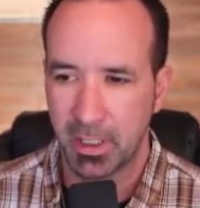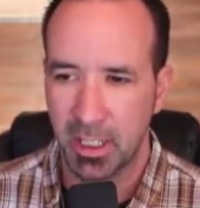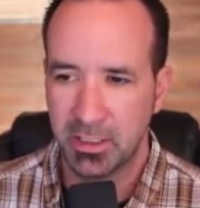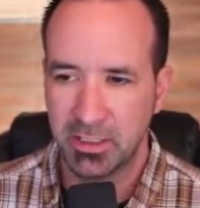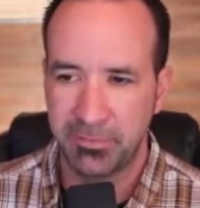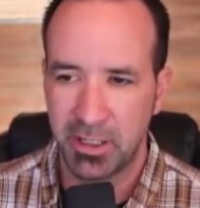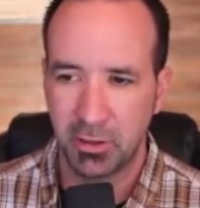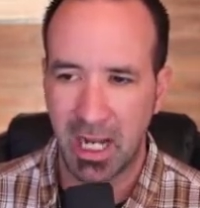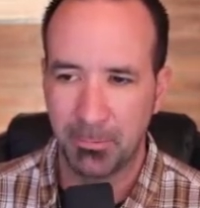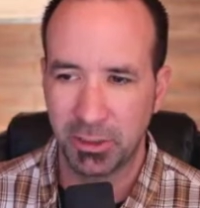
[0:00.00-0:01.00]
And just find your
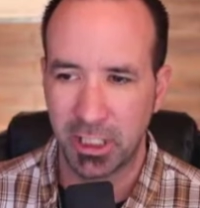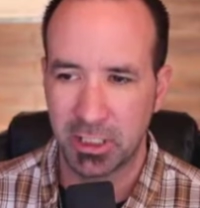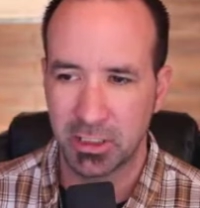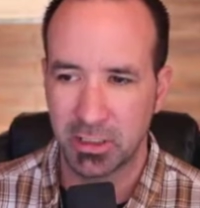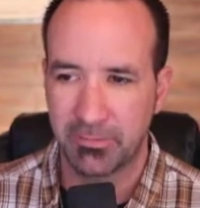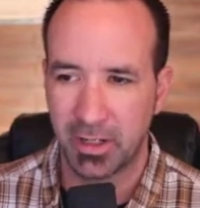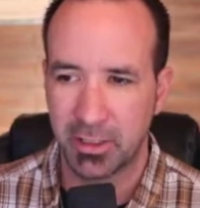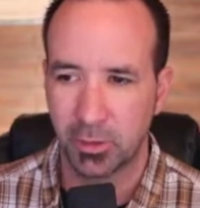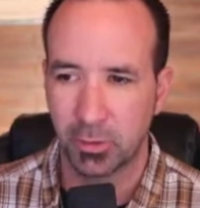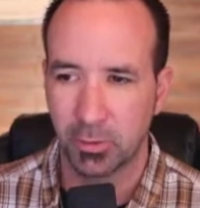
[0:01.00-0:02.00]
applications, find your